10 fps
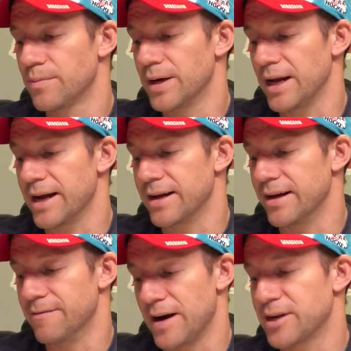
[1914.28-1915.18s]
But like,
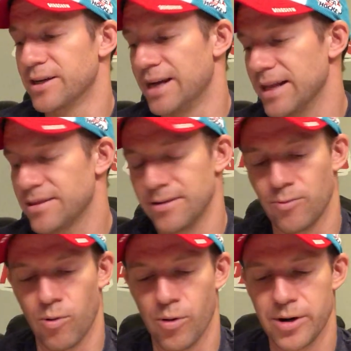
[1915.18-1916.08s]
if I could get the
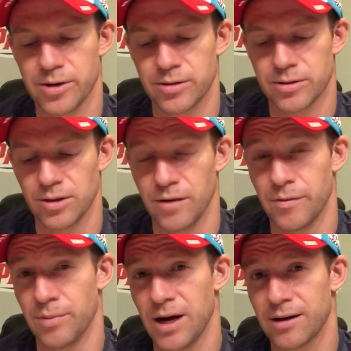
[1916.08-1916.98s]
Warrior glove
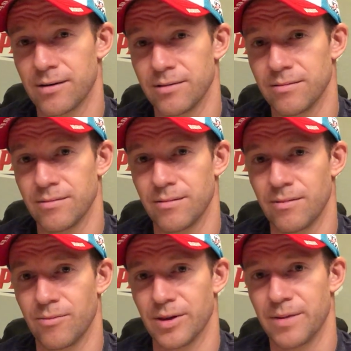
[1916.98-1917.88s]
and blocker
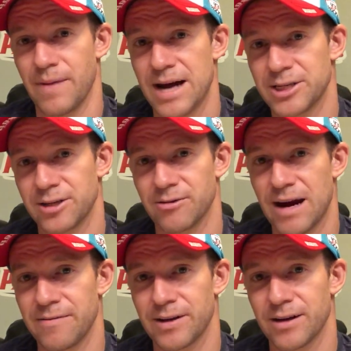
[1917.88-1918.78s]
with a matching
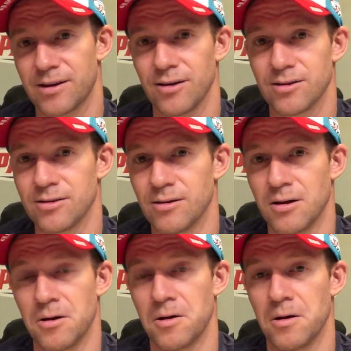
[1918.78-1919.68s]
graphic and color,
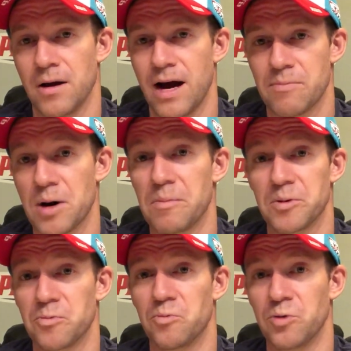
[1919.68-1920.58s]
I
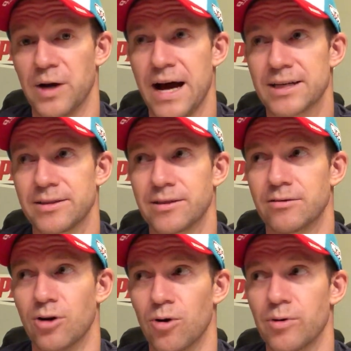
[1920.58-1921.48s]
probably would actually
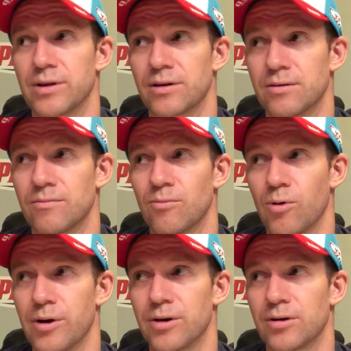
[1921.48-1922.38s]
go with a
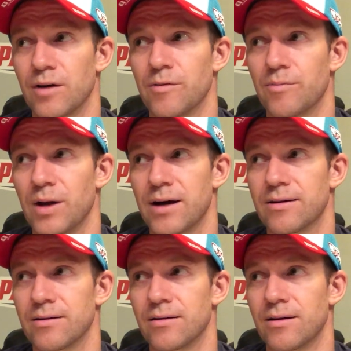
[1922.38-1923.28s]
Warrior glove and
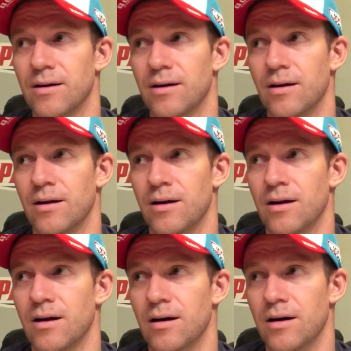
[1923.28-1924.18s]
blocker
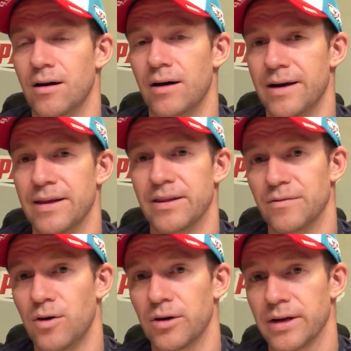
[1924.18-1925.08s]
and then the
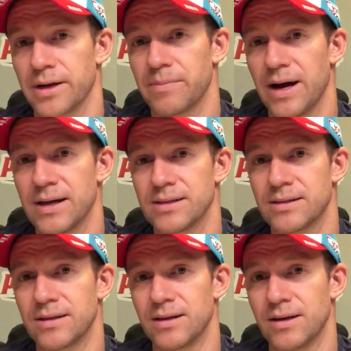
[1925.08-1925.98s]
Vaughn leg
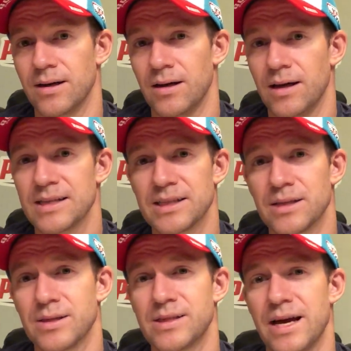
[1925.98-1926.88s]
pads. That's not
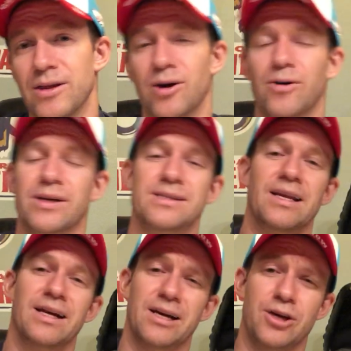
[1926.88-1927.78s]
to say though, it's
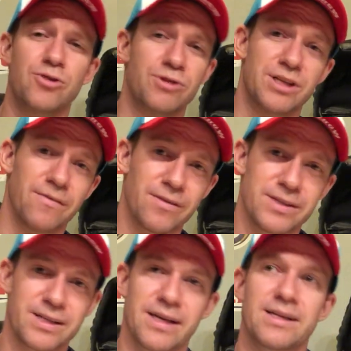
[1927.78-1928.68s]
not like a huge
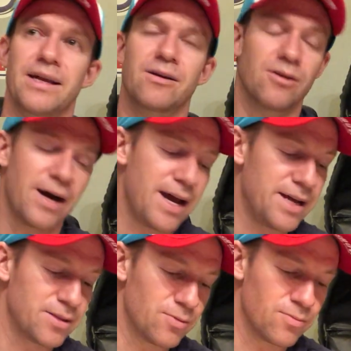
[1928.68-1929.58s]
difference. It's like, not like, oh, I
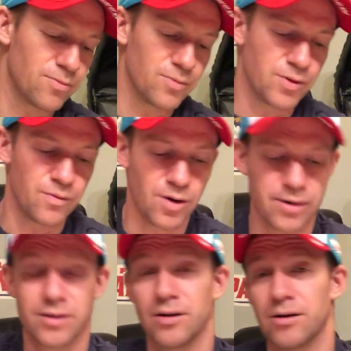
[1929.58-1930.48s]
hate the
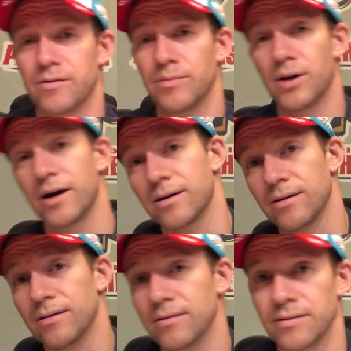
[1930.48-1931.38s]
Vaughn glove and
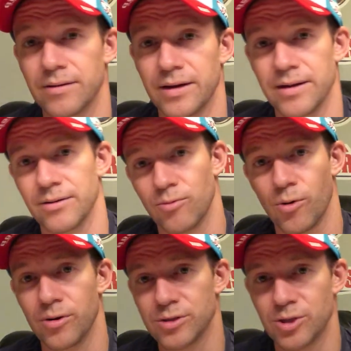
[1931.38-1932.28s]
blocker and the
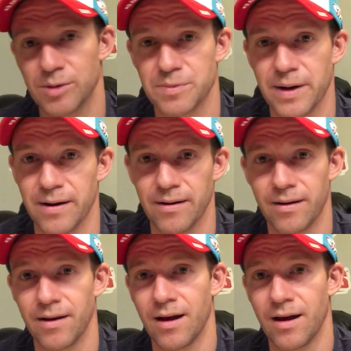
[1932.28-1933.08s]
Warrior is so much better.